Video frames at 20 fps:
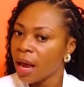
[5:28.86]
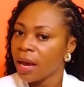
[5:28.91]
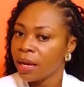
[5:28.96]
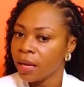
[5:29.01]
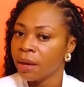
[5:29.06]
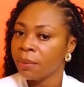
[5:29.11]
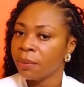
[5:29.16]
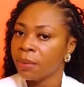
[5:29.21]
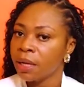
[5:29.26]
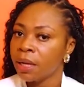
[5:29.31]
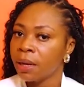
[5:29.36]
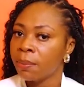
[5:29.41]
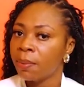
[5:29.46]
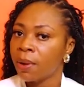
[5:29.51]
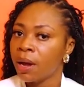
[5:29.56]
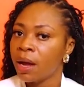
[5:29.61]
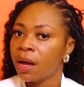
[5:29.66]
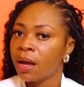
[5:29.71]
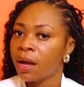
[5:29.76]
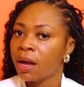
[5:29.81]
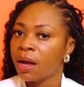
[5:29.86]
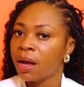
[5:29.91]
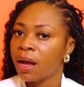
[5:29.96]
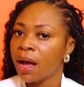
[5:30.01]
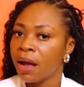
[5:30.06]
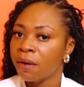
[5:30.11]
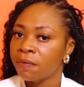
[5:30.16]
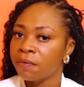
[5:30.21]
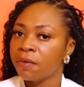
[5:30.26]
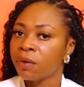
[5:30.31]
I am in the pan.
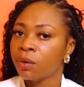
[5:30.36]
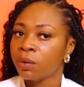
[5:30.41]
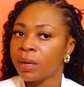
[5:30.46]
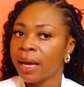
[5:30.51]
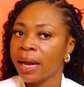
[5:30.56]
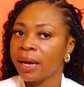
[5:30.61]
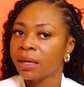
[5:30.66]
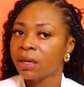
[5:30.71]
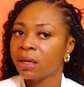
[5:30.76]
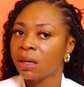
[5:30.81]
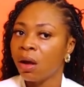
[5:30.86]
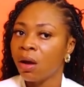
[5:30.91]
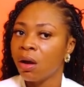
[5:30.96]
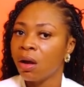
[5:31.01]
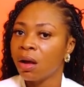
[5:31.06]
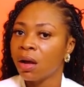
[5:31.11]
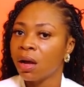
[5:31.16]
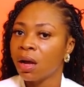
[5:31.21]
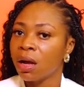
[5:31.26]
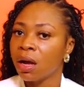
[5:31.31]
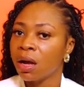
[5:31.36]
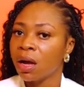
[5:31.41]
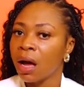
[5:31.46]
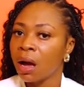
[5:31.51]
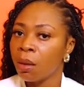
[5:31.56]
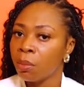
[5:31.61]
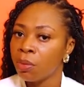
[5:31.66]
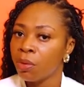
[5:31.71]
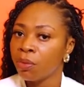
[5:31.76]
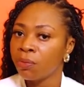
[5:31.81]
I feel like
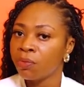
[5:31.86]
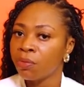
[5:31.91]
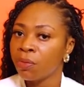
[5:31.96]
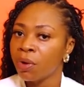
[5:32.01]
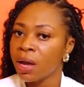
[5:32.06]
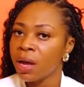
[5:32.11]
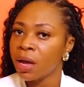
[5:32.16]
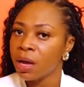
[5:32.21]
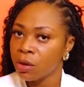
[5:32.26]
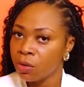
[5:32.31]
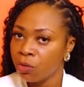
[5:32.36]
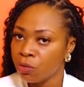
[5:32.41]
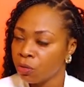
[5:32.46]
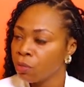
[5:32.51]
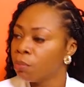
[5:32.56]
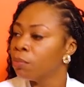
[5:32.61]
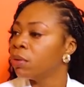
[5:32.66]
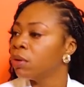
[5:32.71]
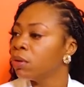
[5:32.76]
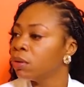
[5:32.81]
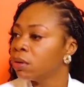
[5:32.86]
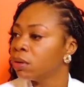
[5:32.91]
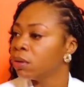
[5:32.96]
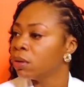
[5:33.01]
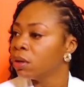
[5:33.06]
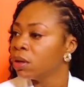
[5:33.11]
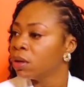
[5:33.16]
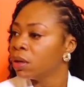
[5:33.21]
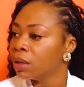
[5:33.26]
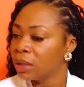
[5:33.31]
I brought a groom
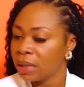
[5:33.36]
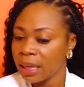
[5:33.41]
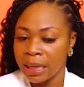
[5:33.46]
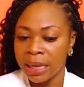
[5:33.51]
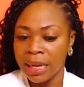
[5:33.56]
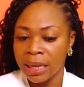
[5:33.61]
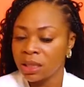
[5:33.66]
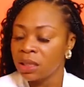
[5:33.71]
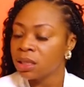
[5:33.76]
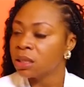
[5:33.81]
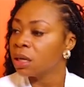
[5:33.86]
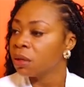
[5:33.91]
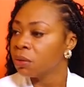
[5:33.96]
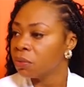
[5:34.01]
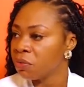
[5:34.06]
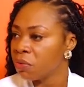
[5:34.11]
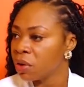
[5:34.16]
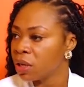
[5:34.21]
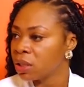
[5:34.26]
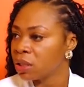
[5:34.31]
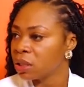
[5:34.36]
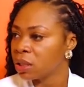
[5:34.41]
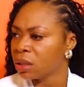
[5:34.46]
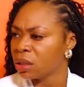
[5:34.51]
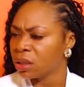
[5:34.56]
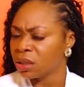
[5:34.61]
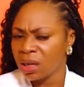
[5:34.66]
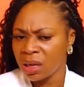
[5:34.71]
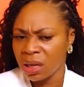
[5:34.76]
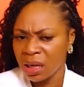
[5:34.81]
the next
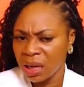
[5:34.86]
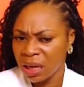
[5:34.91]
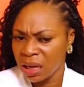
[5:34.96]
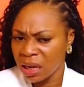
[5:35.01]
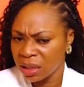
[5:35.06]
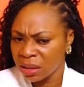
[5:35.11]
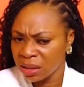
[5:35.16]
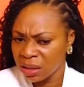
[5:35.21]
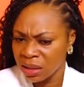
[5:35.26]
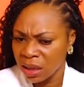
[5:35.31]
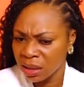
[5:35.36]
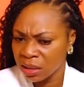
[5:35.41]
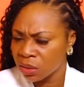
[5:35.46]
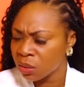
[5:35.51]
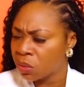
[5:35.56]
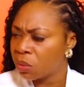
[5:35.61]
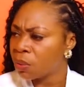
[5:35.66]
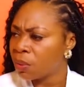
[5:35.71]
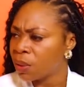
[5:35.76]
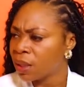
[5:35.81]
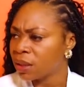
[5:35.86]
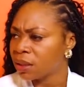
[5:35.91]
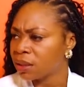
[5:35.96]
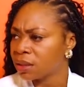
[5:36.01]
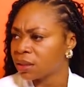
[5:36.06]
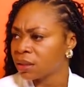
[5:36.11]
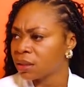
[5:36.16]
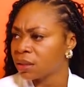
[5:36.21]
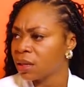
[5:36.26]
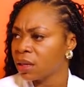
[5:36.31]
generation in subtle
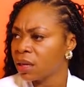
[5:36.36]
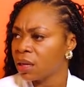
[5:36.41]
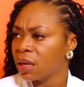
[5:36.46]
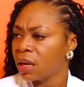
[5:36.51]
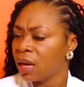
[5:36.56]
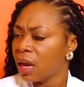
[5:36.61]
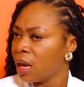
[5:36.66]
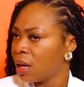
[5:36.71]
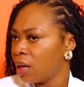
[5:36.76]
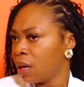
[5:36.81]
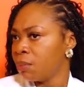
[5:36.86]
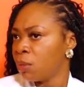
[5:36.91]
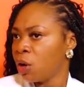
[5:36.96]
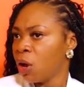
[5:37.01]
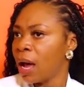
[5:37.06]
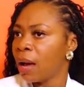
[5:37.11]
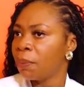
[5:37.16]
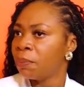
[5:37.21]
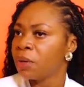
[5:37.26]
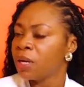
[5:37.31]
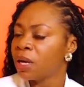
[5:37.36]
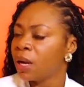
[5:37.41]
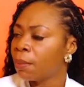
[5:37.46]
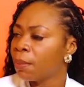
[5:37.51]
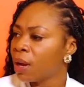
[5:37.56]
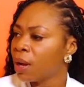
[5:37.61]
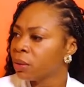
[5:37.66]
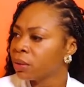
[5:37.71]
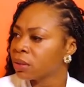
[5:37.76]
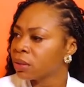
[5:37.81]
ways, and I'm not happy
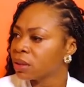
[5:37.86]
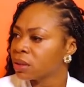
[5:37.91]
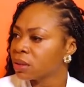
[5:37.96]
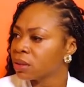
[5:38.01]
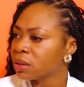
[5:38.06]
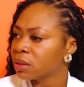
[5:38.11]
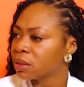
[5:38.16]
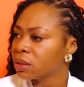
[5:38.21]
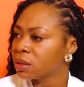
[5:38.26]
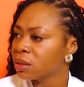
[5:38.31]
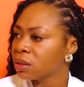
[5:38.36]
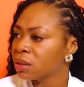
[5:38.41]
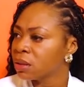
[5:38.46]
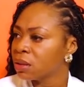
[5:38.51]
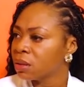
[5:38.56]
about it.